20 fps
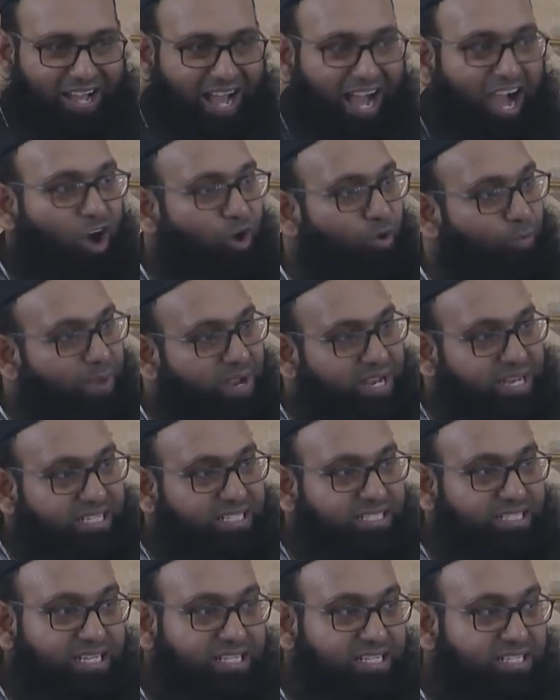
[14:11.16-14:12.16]
How many
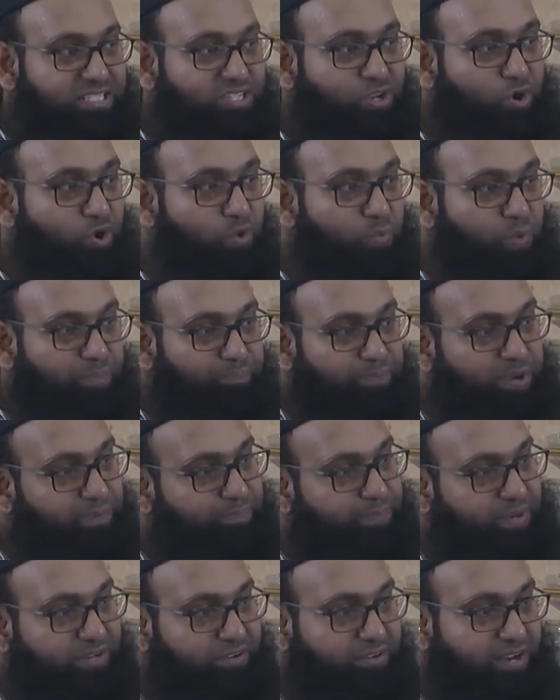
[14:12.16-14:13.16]
sins don't we
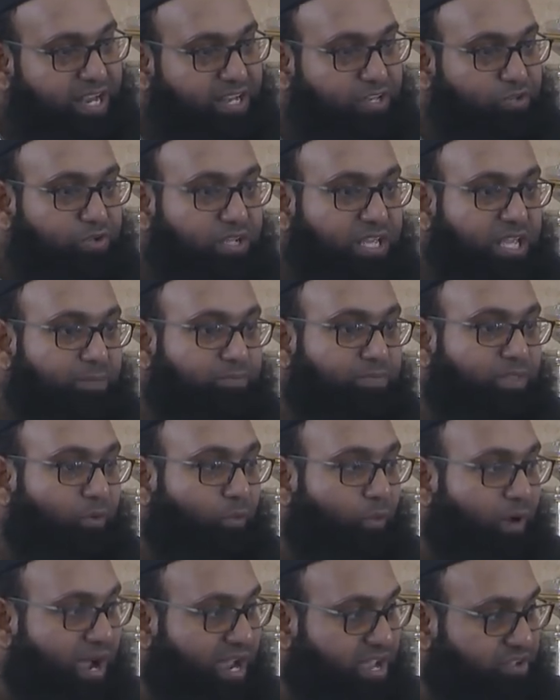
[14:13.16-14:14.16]
perpetrate to keep the
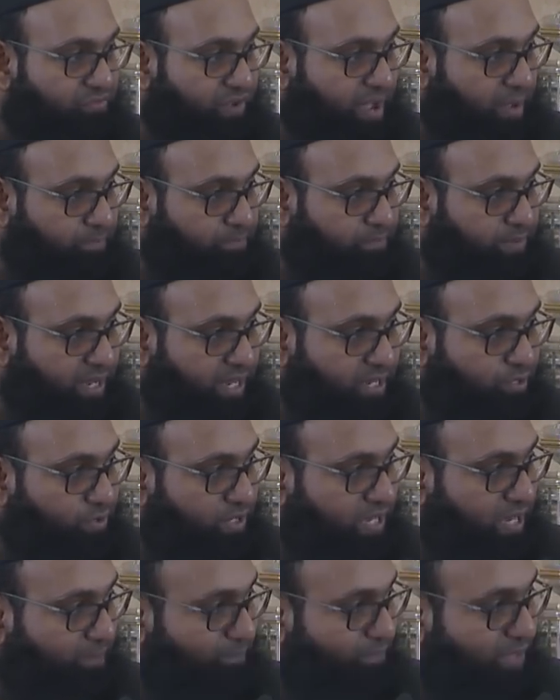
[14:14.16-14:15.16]
wife happy, to
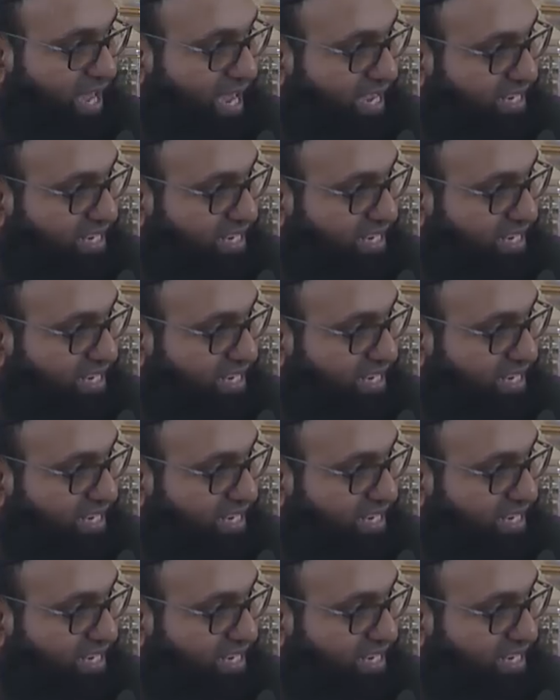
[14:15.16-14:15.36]
keep the